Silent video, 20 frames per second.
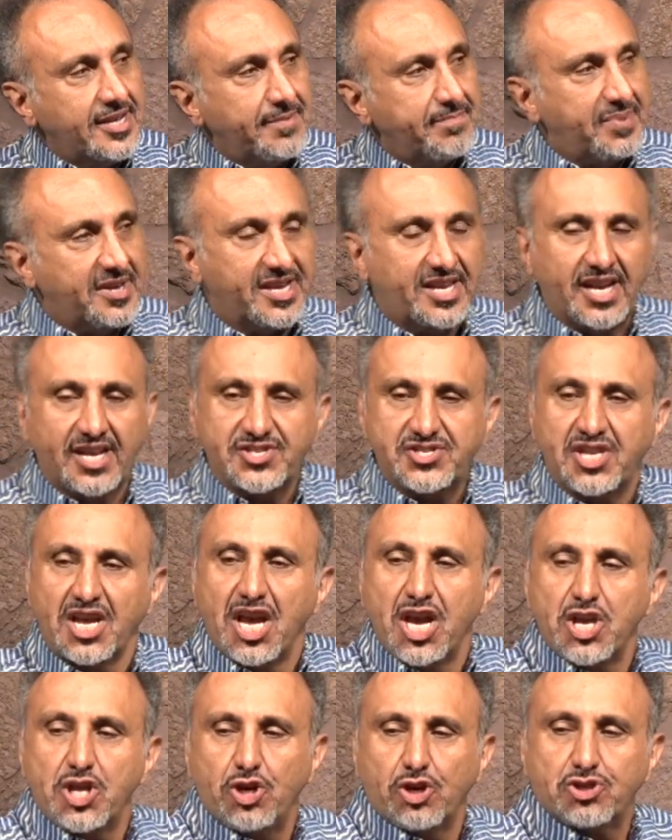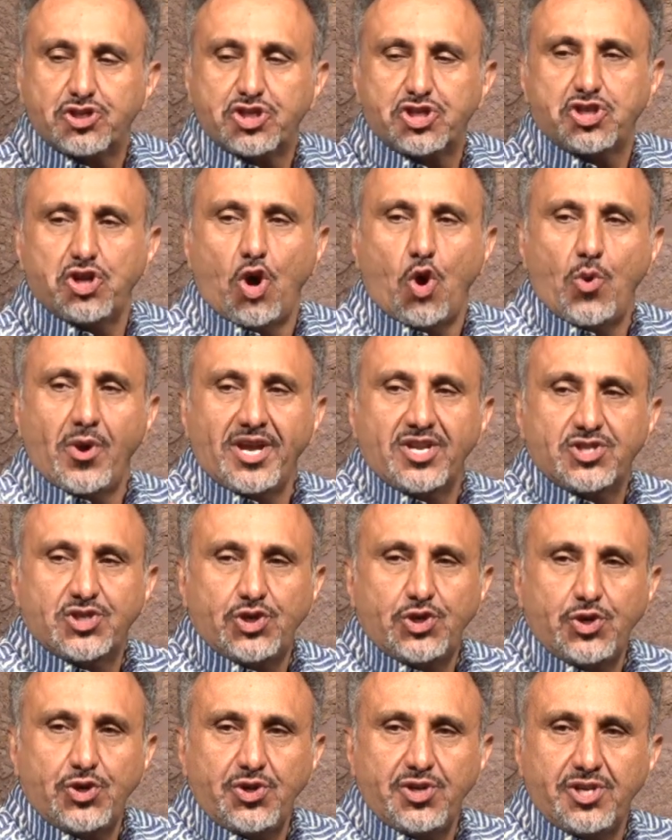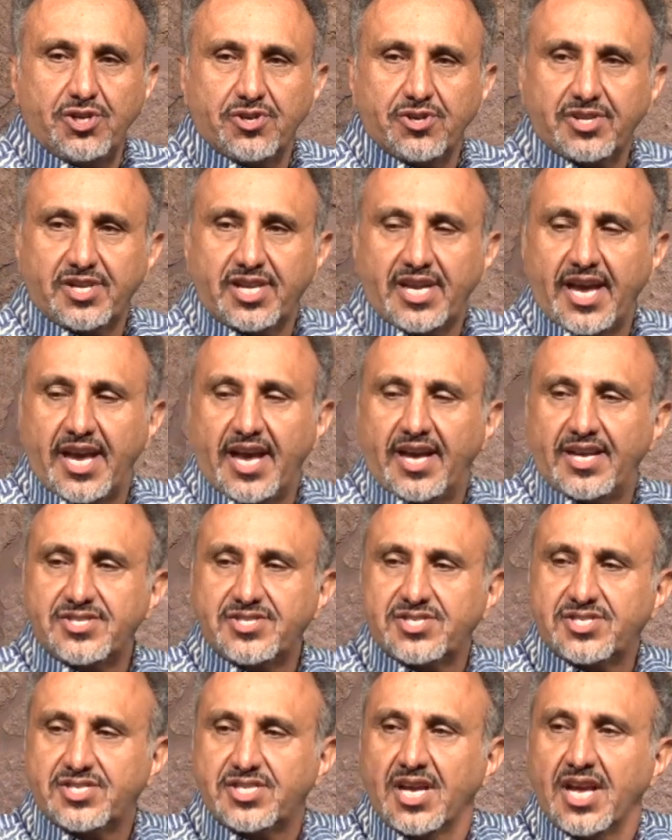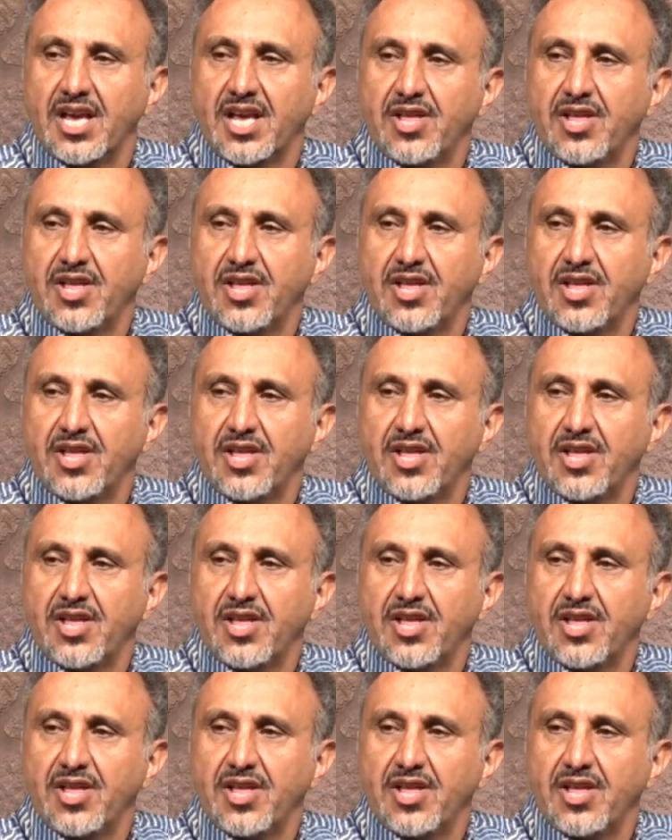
Because you're showing to your guests